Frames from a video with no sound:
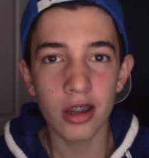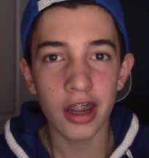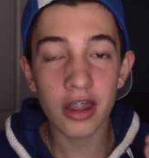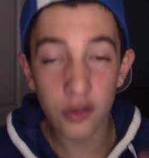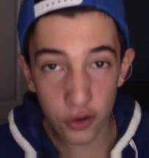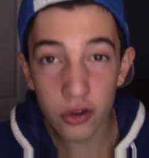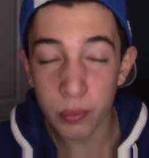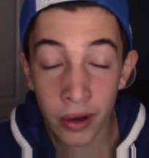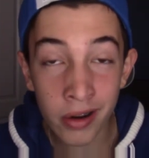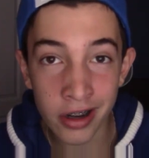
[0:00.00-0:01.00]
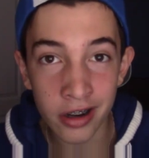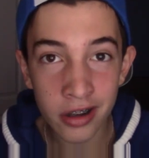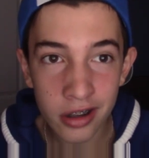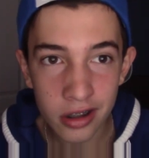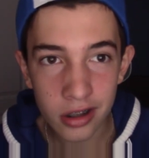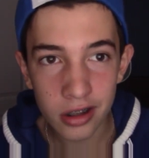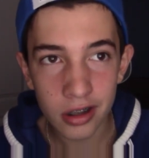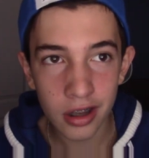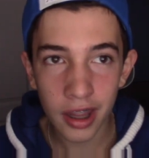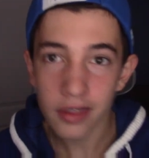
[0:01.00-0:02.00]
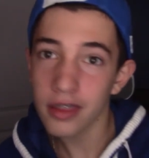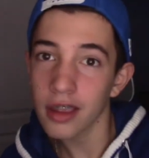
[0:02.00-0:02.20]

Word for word: in the first period and the